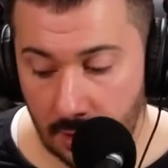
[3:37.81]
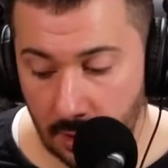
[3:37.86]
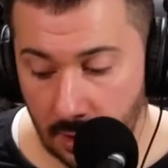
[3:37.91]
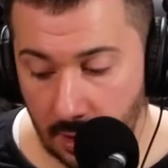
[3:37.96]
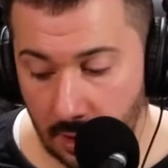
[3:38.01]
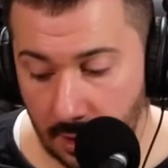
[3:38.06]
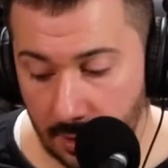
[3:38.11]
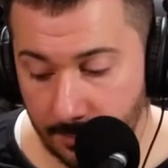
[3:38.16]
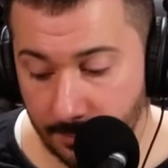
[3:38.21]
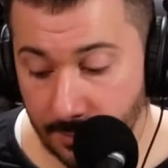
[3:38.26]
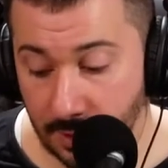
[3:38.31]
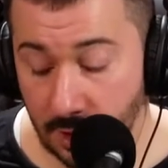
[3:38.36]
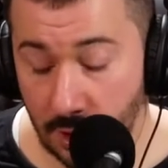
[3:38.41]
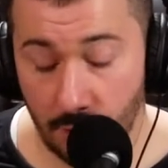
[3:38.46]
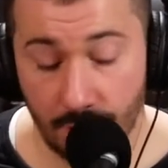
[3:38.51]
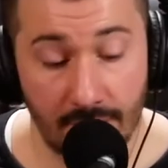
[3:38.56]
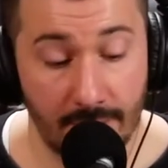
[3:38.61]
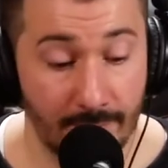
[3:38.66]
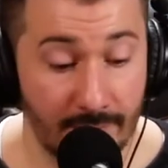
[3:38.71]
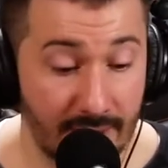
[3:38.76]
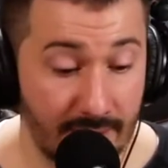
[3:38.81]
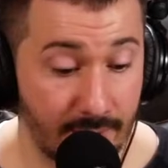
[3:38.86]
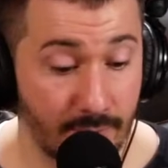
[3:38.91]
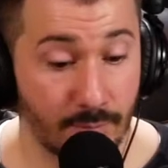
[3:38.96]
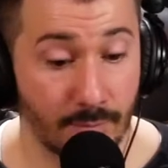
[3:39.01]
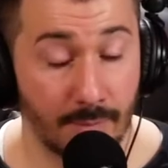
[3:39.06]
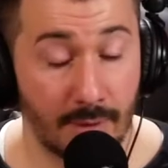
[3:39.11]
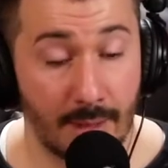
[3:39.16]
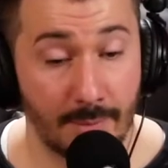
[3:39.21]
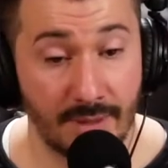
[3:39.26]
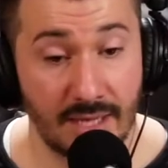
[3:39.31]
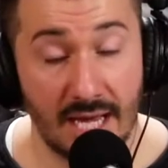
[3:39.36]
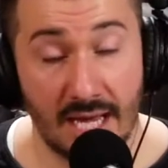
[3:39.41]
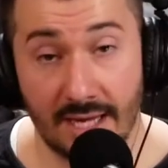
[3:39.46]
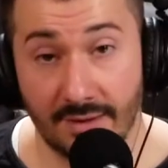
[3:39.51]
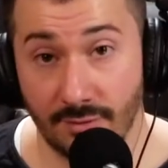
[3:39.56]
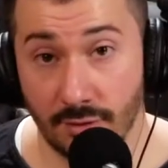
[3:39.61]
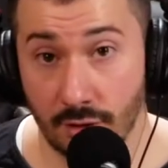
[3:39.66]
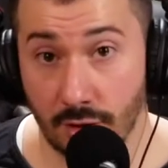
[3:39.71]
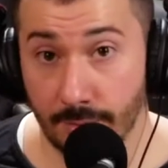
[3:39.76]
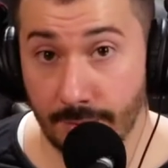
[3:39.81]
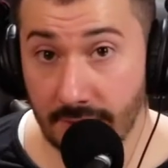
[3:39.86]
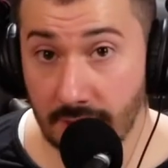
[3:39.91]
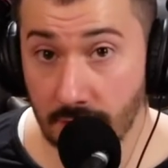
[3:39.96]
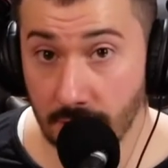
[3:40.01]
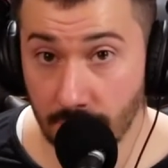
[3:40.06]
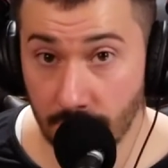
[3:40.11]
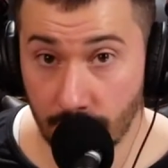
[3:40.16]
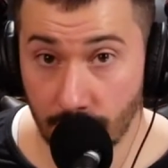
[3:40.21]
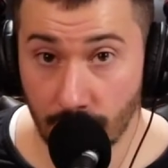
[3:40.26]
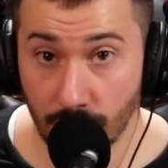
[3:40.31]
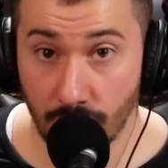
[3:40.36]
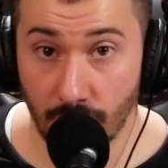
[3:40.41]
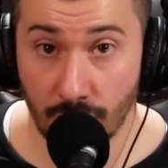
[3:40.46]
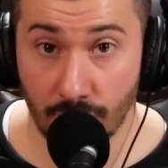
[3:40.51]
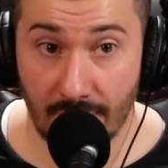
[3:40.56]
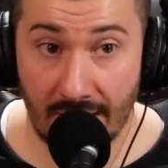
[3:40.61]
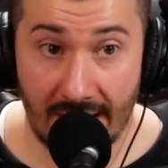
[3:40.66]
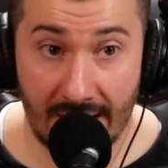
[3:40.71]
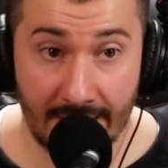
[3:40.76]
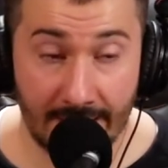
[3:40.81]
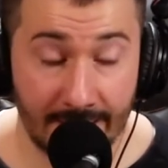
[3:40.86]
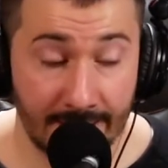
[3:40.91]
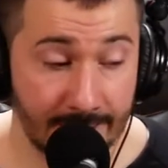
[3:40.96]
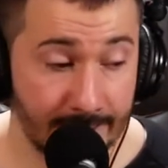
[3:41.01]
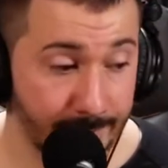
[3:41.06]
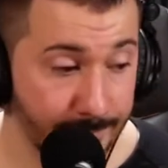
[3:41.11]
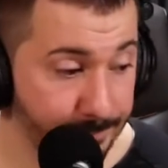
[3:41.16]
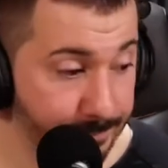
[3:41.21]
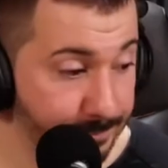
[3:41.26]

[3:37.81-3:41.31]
That my behavior could be a little erratic.